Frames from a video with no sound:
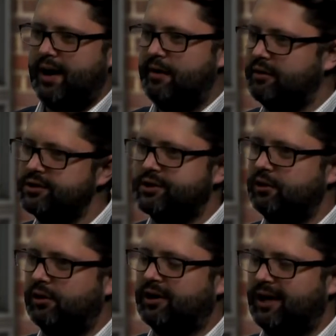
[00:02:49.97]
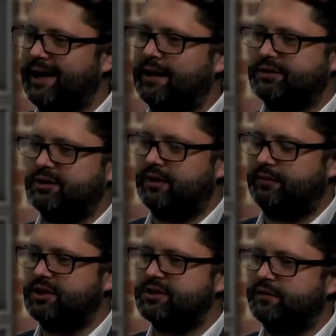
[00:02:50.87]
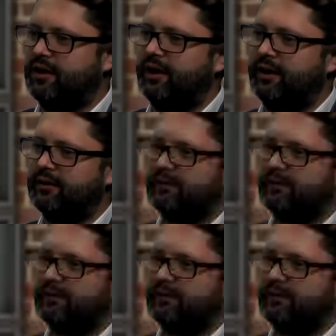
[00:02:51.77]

areas are you looking now to diversify?